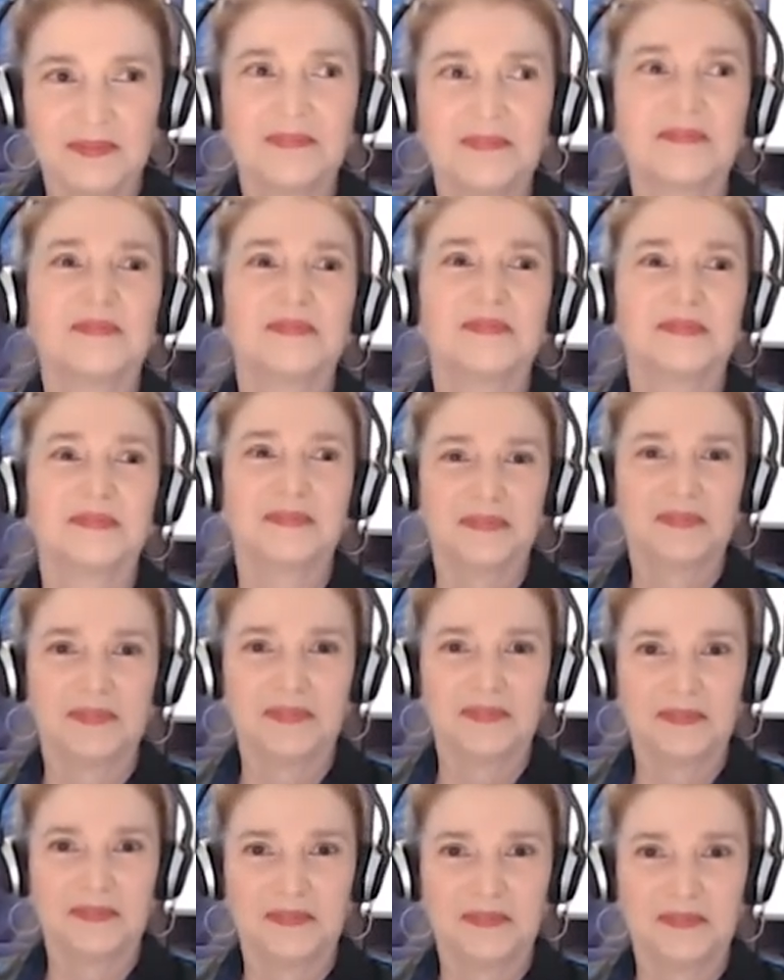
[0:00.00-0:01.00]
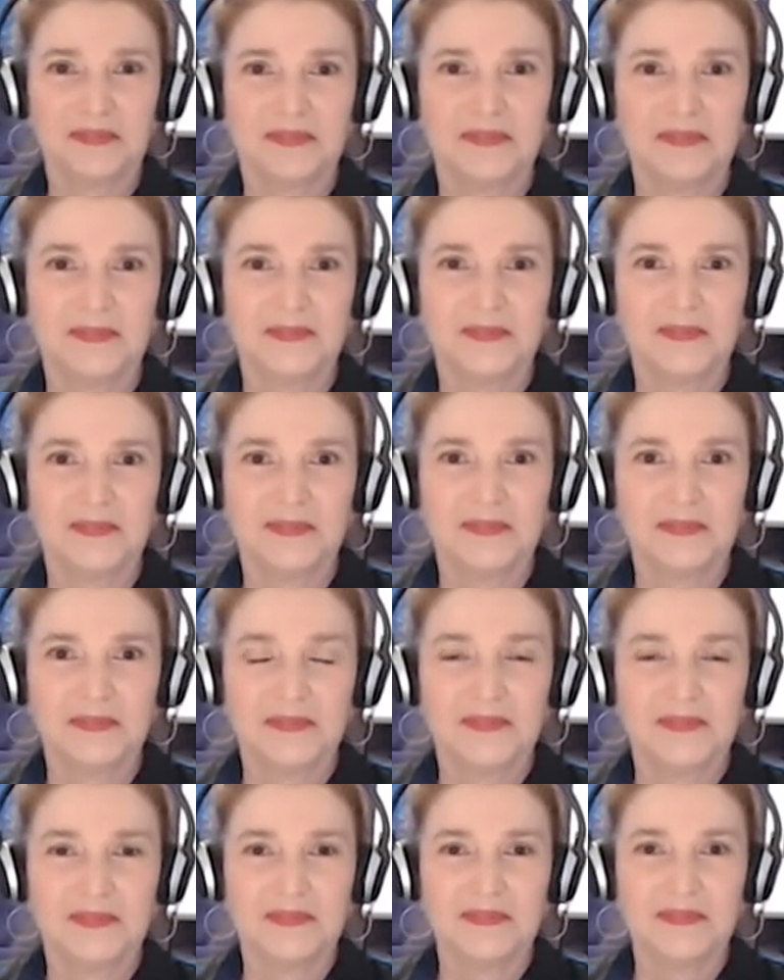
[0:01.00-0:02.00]

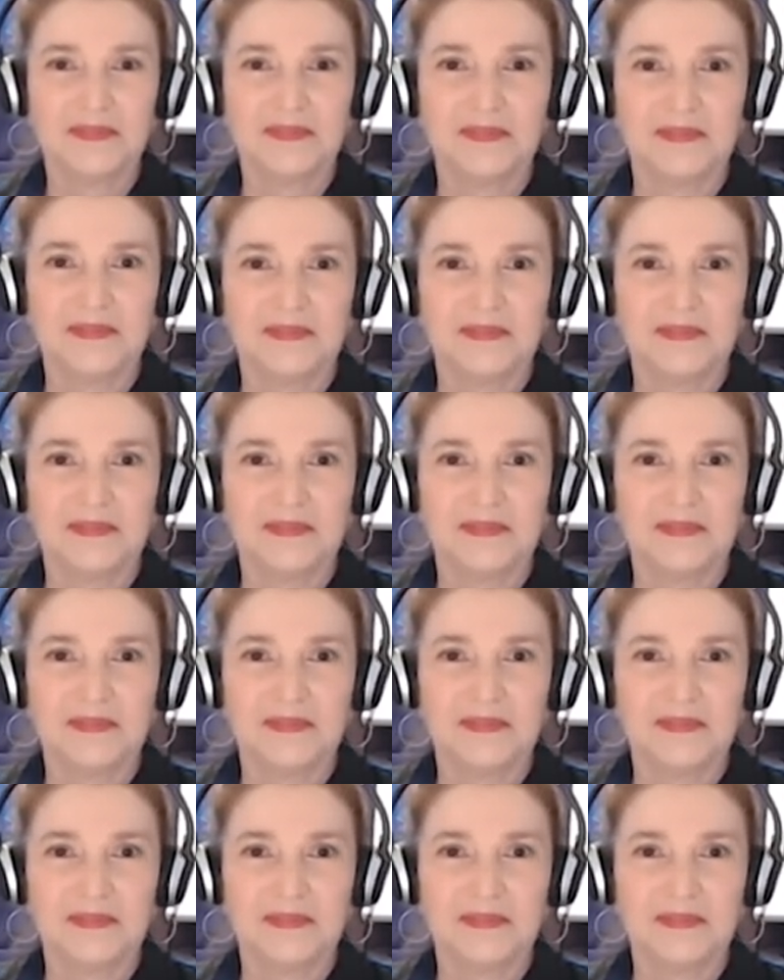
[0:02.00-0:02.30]
[no speech]